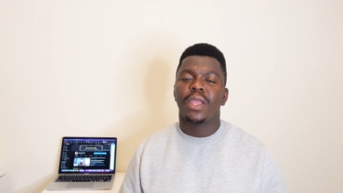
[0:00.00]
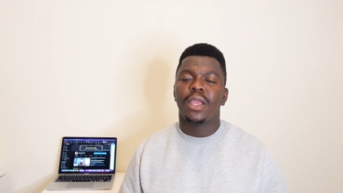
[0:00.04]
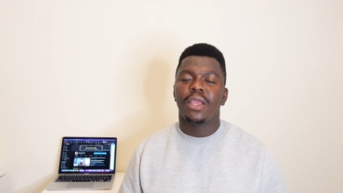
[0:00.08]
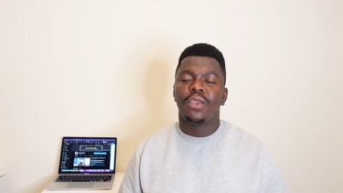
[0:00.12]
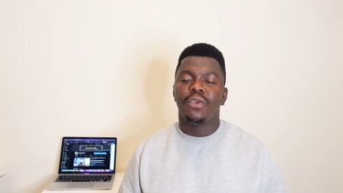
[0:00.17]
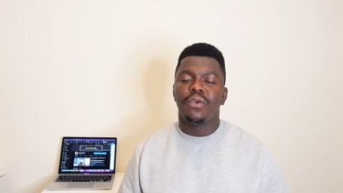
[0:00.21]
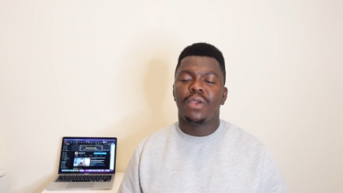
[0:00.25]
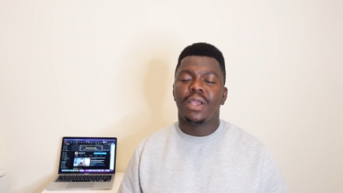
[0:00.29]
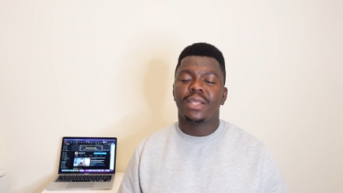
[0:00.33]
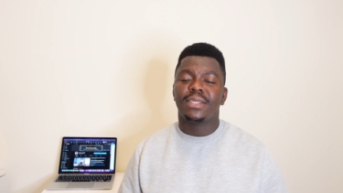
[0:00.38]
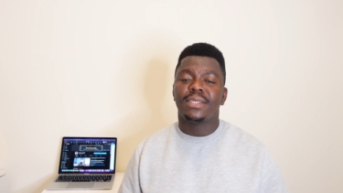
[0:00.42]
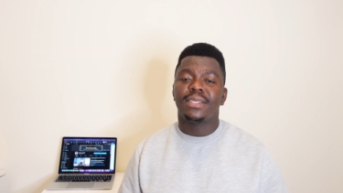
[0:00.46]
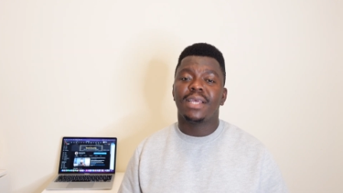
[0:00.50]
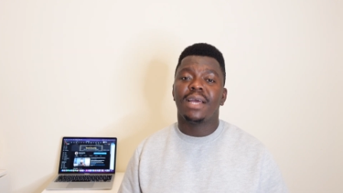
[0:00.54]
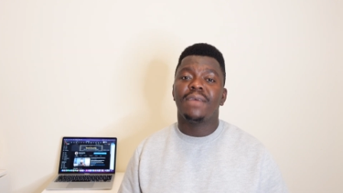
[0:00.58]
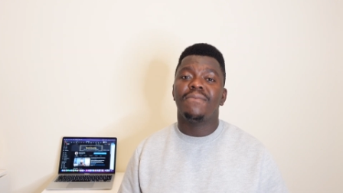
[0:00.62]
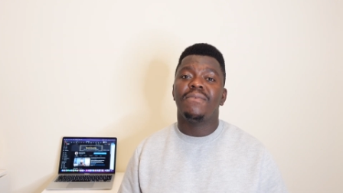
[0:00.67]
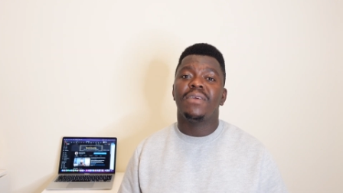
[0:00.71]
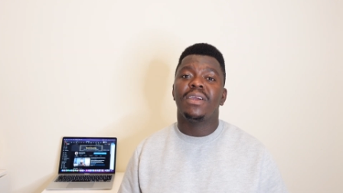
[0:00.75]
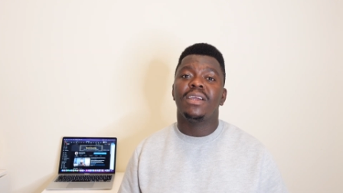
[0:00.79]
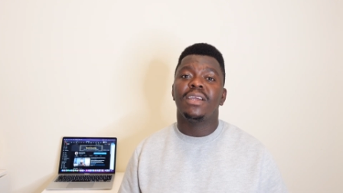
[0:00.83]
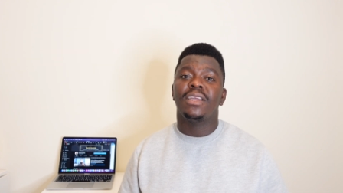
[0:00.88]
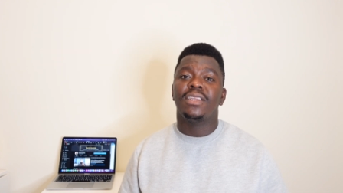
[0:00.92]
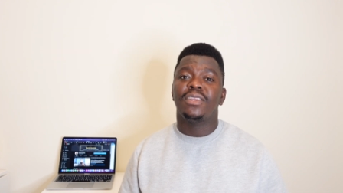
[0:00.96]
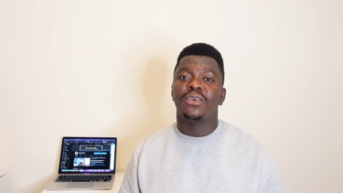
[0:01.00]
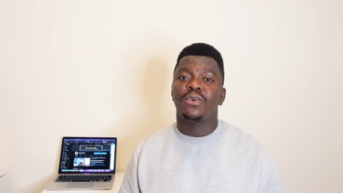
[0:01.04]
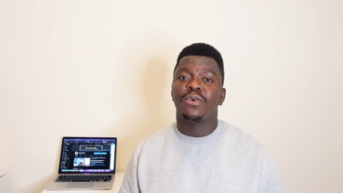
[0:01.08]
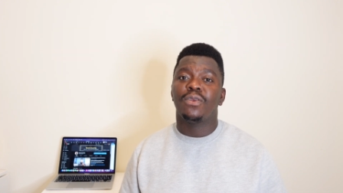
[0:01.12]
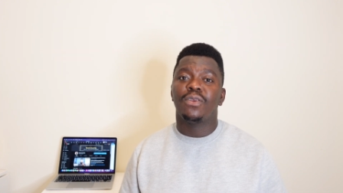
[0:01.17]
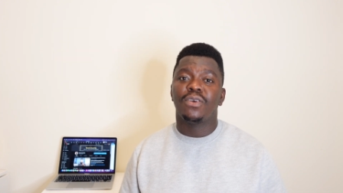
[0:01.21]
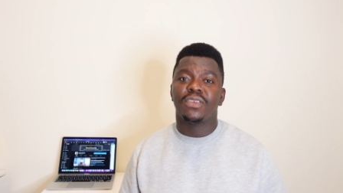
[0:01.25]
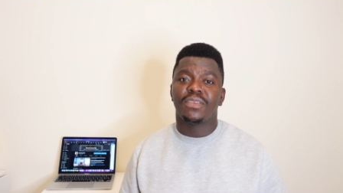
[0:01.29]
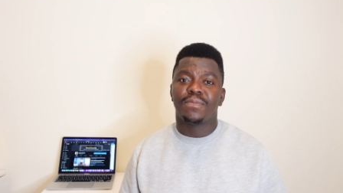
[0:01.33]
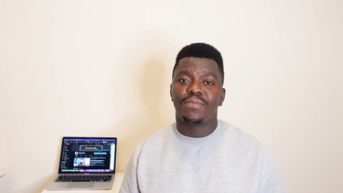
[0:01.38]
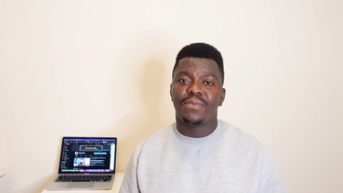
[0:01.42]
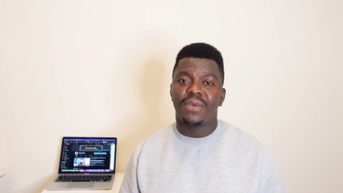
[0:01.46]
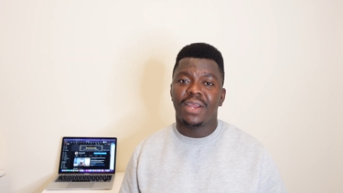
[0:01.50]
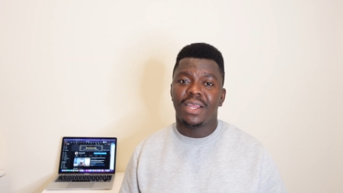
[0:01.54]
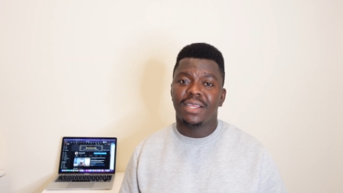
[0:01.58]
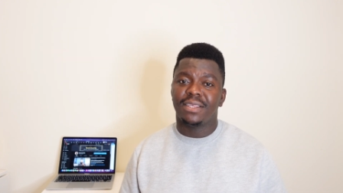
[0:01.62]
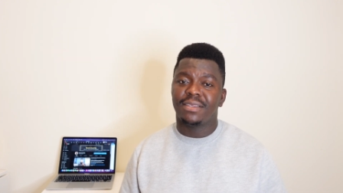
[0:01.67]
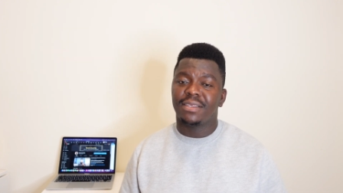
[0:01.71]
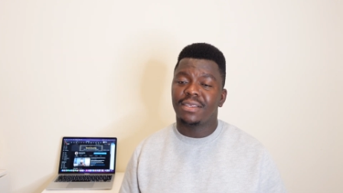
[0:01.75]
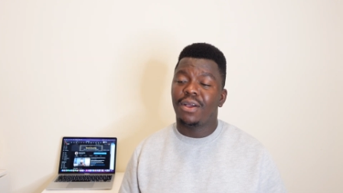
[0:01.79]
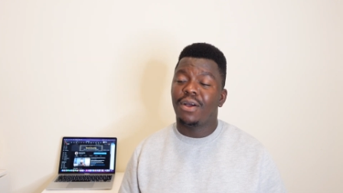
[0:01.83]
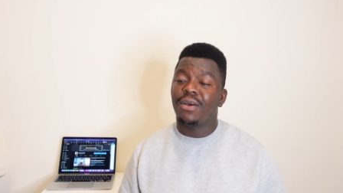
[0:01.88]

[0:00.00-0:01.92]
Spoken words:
you get it at a very ridiculous price.